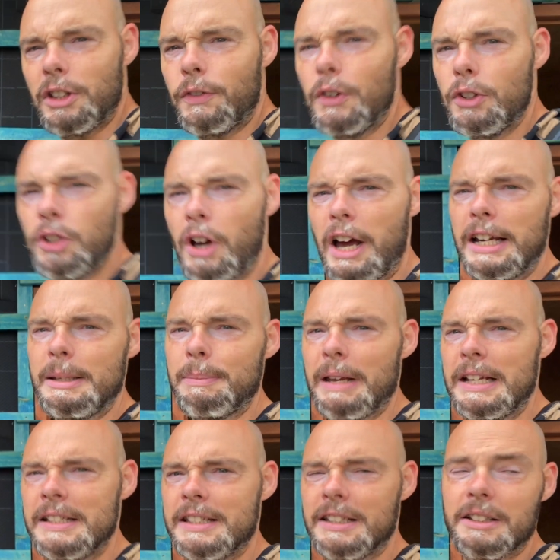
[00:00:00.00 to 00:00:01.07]
a few tiny
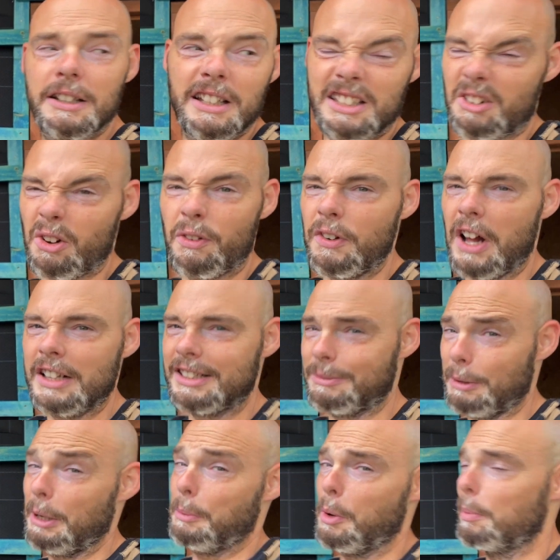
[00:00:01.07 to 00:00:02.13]
bits because they're offcuts, but
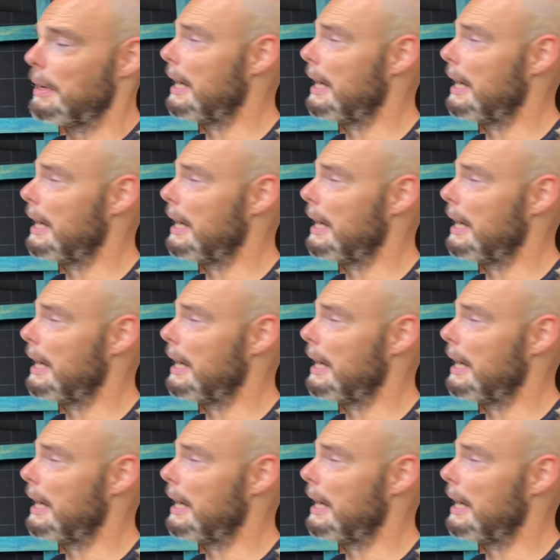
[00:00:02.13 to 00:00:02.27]
they will be